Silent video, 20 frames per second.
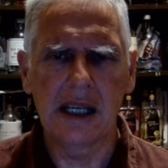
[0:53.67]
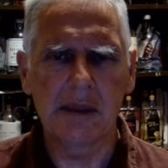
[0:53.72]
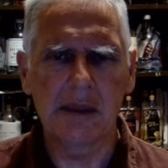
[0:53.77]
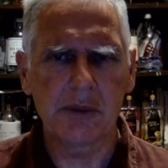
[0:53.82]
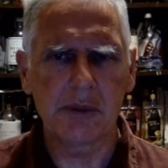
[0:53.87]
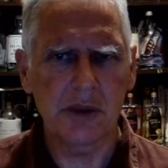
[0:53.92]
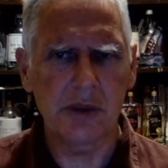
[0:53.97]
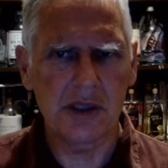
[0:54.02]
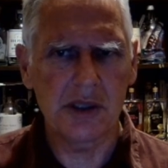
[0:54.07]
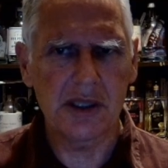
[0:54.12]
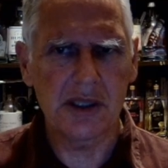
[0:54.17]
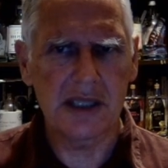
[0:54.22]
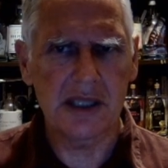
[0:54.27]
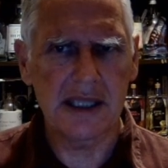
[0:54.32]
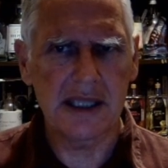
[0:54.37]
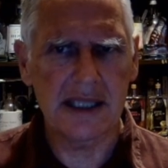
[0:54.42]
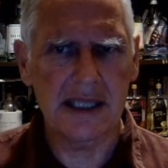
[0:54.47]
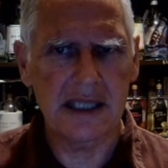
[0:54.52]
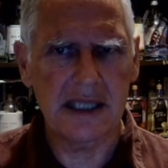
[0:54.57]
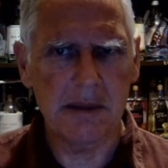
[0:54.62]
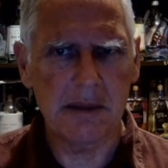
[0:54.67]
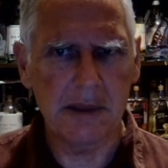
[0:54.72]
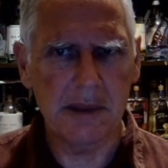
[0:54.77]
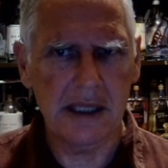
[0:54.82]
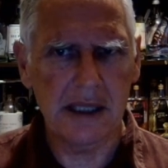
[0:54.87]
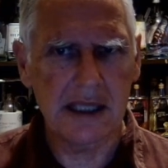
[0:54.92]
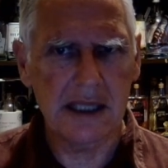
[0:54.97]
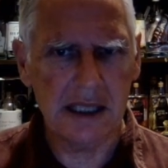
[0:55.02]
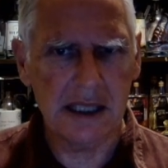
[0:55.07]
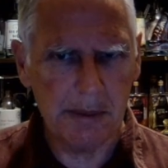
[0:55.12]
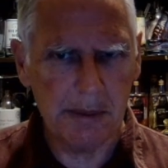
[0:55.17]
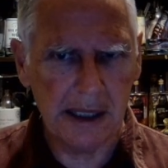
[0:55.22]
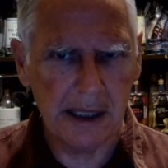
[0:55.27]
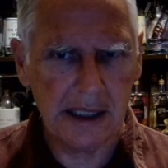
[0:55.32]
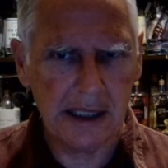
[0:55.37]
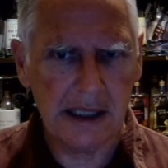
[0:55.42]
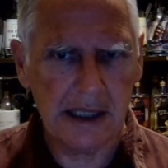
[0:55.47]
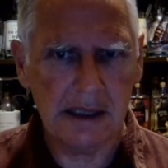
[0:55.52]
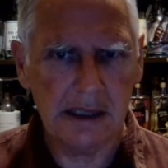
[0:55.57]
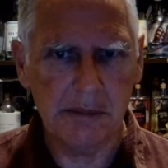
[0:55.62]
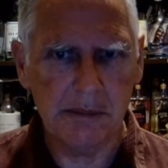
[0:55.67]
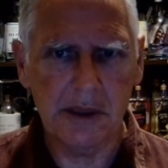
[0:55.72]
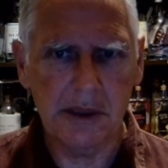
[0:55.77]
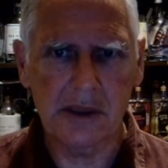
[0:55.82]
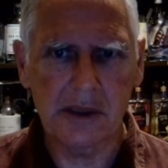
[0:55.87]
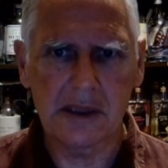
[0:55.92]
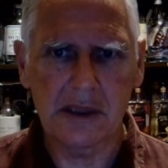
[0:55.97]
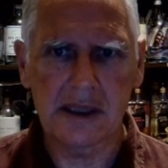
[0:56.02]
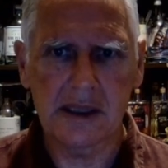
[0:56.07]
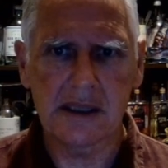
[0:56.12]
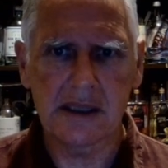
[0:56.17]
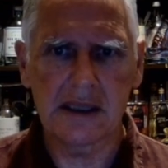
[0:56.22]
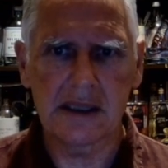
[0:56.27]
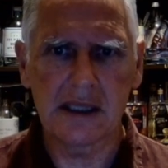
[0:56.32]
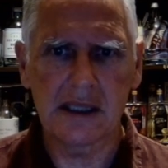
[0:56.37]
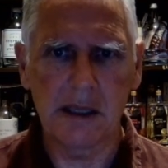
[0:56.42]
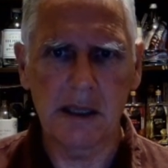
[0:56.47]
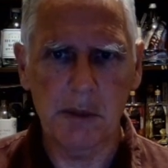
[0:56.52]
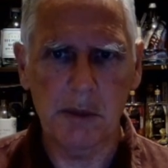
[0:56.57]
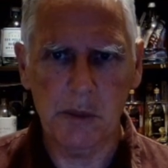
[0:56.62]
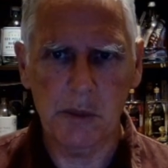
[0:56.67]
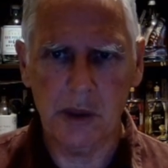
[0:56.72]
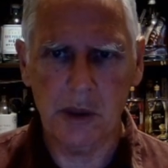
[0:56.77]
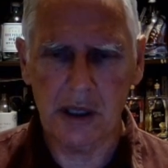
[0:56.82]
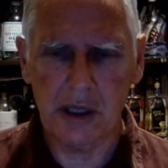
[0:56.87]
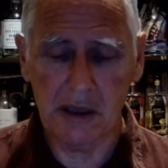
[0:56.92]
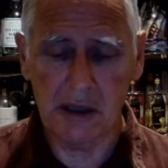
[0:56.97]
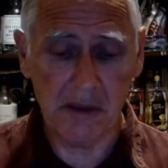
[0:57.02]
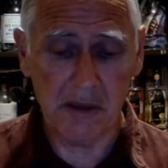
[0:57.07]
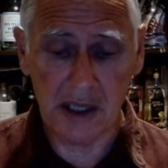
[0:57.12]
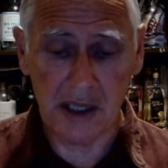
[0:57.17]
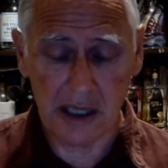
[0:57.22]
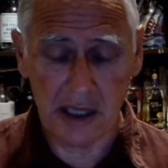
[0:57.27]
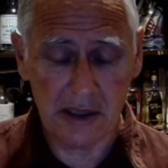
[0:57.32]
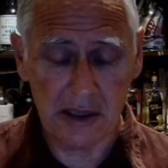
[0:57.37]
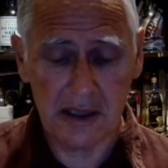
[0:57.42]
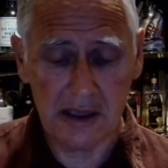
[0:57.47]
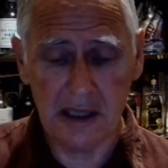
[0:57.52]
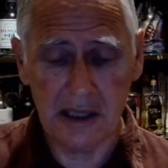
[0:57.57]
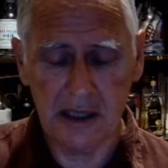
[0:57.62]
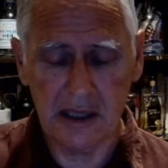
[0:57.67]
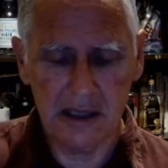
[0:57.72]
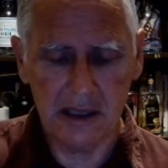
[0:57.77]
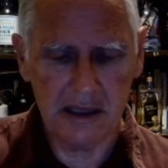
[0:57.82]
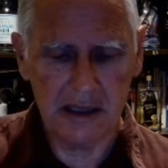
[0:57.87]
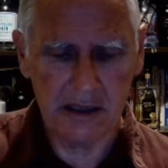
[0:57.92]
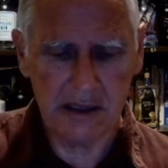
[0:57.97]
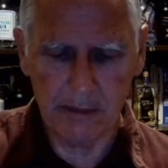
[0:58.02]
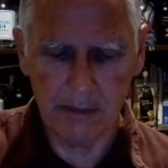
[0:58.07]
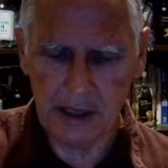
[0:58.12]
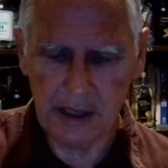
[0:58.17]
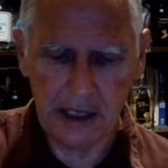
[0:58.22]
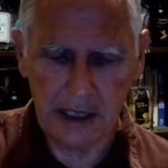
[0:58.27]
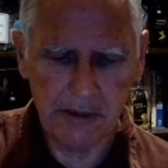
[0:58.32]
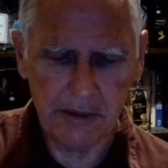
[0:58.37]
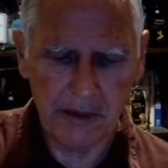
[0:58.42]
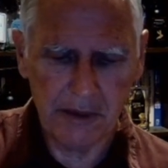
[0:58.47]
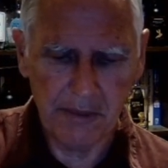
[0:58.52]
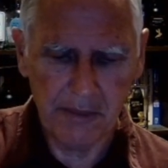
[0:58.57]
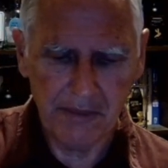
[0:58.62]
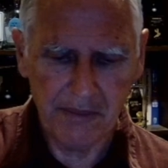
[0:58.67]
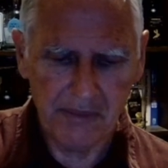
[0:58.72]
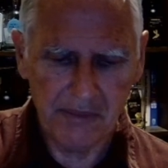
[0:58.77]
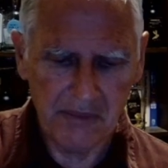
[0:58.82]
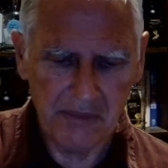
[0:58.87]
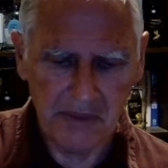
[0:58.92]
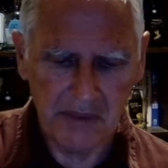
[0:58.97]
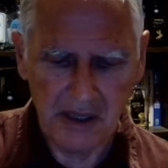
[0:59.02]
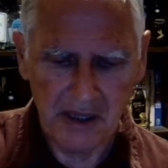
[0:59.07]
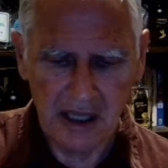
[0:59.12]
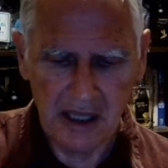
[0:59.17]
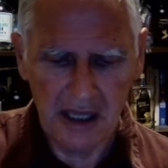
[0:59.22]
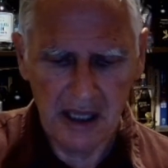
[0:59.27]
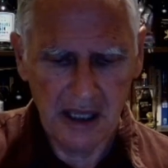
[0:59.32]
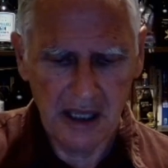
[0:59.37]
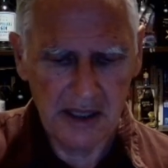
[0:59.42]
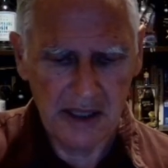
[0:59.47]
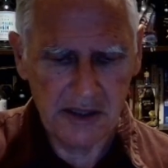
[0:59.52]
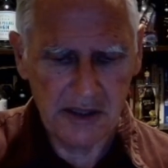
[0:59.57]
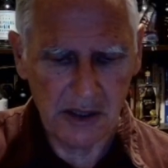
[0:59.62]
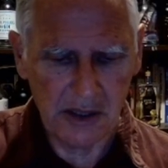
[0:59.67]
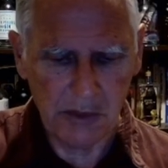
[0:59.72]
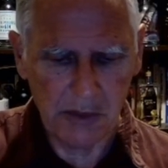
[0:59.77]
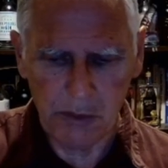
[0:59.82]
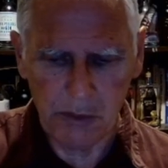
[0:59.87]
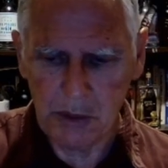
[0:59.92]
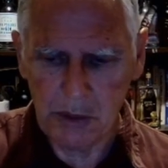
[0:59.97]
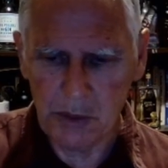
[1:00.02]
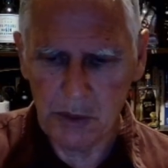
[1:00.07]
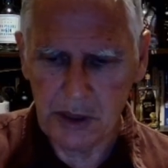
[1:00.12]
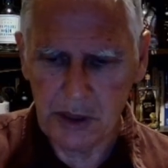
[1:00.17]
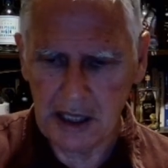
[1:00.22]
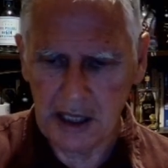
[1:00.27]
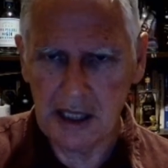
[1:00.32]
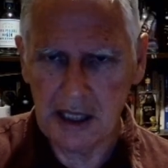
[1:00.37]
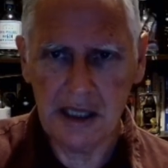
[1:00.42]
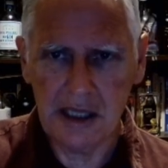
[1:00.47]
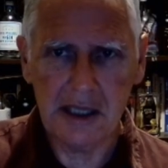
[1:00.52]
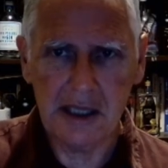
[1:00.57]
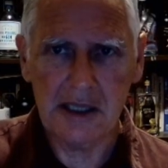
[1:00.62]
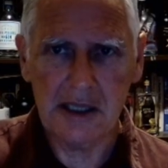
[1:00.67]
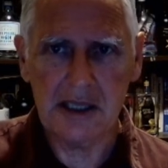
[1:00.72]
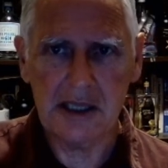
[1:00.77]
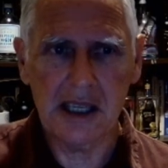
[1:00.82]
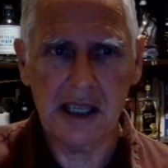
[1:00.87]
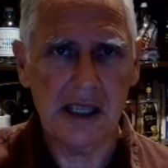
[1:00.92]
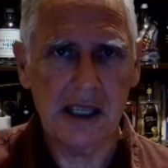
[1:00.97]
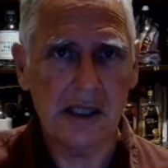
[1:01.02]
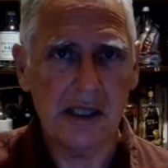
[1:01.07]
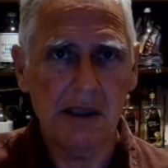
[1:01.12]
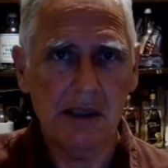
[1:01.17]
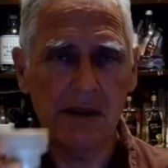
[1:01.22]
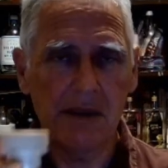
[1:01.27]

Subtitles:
could just as easily be Tasmanica because lemon myrtle and everything else is native. So we will hear the sound of